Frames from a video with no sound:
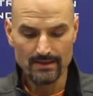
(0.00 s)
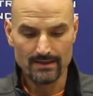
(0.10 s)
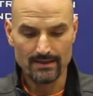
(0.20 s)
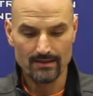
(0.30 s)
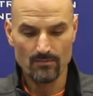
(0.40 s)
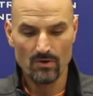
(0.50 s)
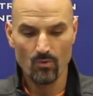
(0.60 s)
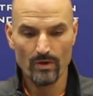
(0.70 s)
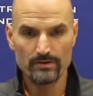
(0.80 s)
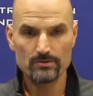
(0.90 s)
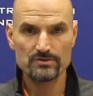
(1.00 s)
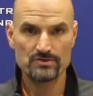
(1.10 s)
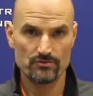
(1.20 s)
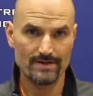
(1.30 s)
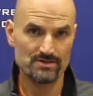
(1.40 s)
When you
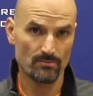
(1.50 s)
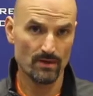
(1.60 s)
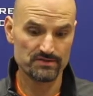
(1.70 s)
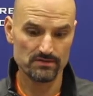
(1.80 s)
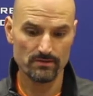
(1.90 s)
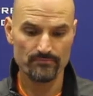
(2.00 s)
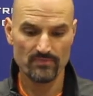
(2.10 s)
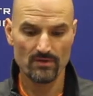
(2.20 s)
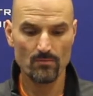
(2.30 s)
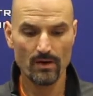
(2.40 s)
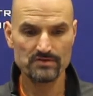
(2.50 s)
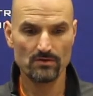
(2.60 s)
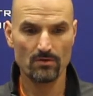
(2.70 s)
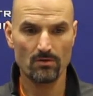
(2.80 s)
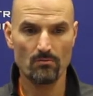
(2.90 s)
stretch a muscle, the
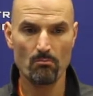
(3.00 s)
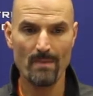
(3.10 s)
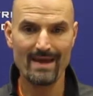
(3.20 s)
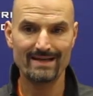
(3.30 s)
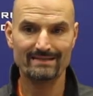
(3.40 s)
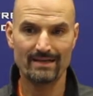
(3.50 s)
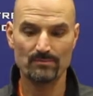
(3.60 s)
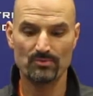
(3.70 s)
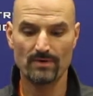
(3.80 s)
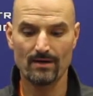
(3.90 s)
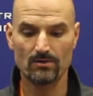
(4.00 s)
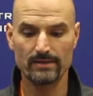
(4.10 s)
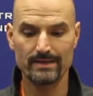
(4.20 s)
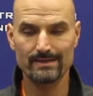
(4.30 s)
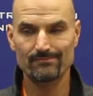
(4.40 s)
muscle may
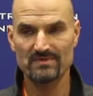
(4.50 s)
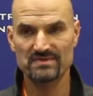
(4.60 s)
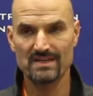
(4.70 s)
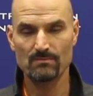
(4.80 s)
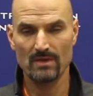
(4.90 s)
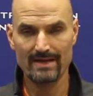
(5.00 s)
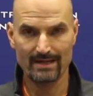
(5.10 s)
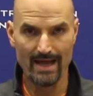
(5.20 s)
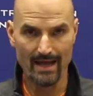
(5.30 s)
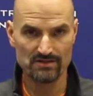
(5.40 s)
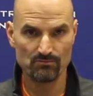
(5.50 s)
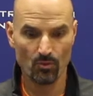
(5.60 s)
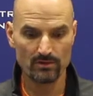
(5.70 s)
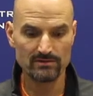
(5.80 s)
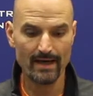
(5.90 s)
temporarily seem like it has
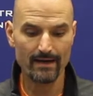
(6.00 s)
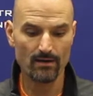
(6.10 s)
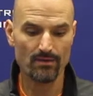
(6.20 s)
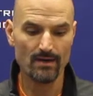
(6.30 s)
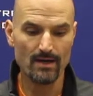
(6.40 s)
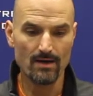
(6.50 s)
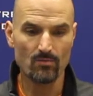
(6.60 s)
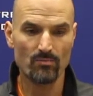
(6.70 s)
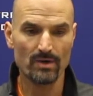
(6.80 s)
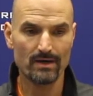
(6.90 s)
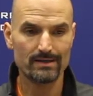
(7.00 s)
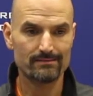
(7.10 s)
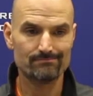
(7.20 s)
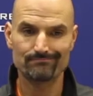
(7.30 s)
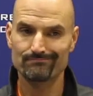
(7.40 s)
more length,
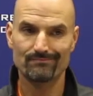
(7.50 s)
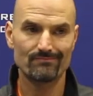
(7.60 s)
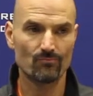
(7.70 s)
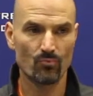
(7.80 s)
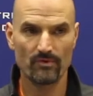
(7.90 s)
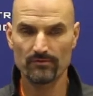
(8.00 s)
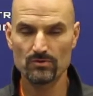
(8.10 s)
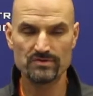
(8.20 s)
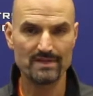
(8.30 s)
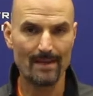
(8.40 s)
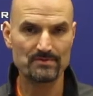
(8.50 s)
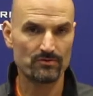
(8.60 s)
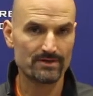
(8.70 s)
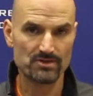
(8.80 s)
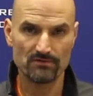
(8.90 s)
but if you stop
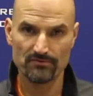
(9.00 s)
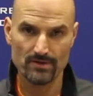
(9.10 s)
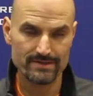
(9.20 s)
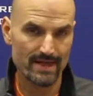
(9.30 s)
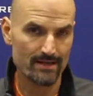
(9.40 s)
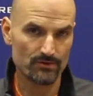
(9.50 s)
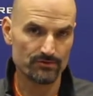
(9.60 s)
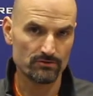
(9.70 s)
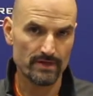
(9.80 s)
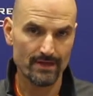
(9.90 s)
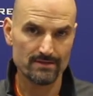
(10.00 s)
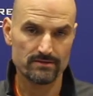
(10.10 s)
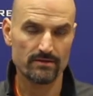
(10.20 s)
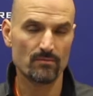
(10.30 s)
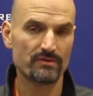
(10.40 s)
stretching for a day or 2 days,
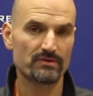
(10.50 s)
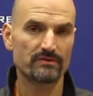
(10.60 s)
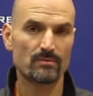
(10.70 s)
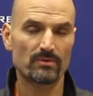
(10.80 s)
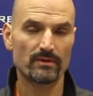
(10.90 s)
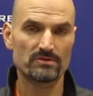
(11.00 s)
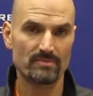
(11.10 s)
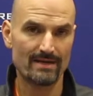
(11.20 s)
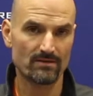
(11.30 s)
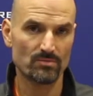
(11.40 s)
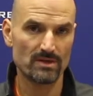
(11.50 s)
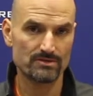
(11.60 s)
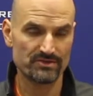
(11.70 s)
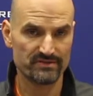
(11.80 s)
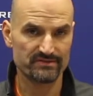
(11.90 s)
then the muscle typically goes back to being
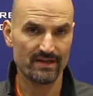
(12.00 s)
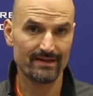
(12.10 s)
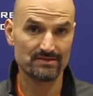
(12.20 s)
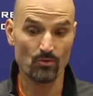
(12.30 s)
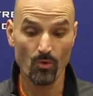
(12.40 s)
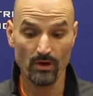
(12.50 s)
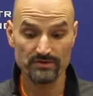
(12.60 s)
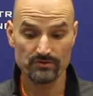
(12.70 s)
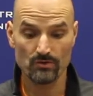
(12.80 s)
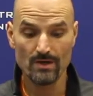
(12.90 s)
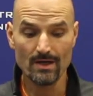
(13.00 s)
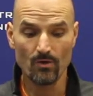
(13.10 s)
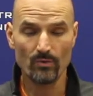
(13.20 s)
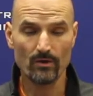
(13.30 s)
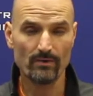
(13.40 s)
just as tight as it was. So
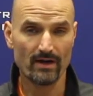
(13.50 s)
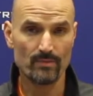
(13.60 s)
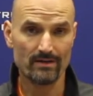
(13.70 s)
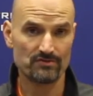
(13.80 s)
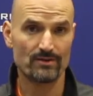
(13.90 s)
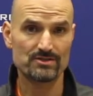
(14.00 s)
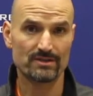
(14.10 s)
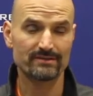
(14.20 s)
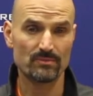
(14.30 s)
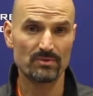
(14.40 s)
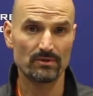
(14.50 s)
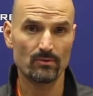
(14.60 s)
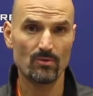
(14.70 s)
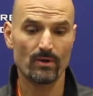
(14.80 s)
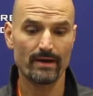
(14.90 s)
we don't recommend stretching typically.
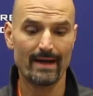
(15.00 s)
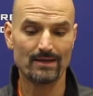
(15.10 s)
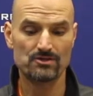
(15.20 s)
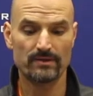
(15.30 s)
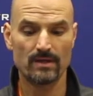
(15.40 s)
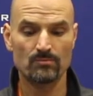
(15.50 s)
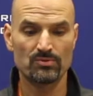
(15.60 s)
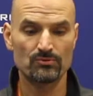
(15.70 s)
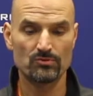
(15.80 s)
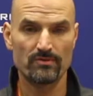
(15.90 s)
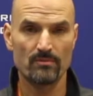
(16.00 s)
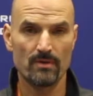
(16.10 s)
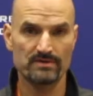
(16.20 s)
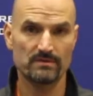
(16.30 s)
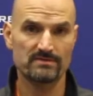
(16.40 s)
We want to actually improve the
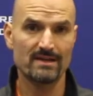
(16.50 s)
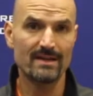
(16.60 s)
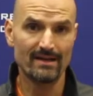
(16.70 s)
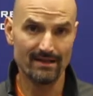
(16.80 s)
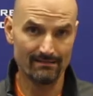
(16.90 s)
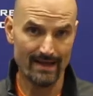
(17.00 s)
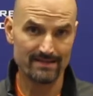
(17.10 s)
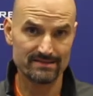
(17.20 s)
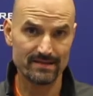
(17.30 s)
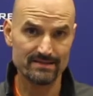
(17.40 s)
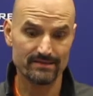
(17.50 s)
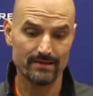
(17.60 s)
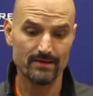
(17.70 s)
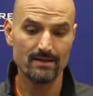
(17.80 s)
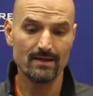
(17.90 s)
muscle's
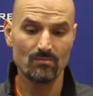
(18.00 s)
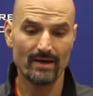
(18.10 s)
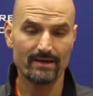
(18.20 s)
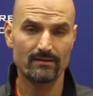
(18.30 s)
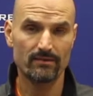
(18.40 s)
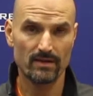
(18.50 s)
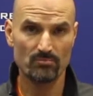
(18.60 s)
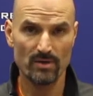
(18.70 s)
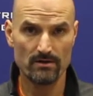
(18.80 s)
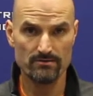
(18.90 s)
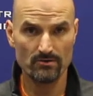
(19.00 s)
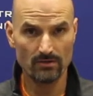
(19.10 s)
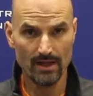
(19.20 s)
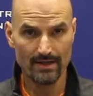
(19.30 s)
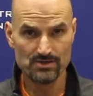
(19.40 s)
elasticity by giving it better
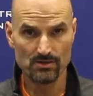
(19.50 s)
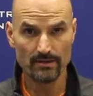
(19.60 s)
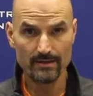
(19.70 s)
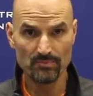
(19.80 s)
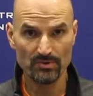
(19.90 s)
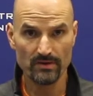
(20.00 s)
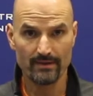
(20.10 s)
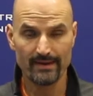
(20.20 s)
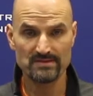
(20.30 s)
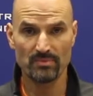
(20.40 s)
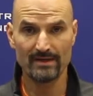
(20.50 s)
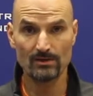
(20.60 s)
neurological input, and that's by